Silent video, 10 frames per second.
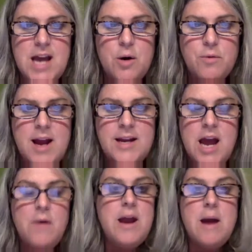right
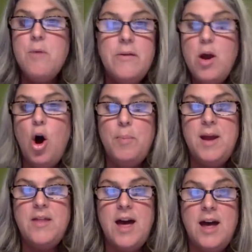now. And I'm really hoping
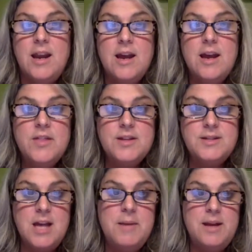that the
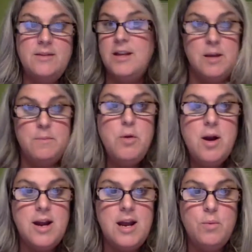summit, the
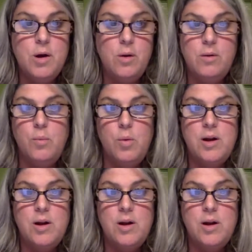community will